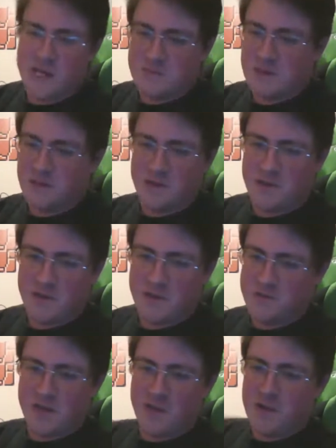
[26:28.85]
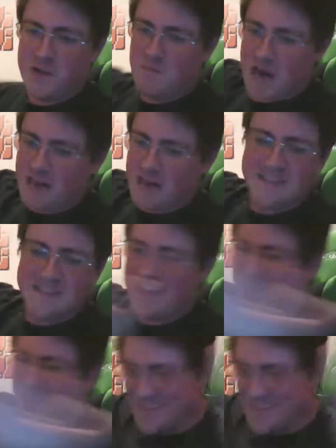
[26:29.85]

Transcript: man, with the new Zelda box set and all that.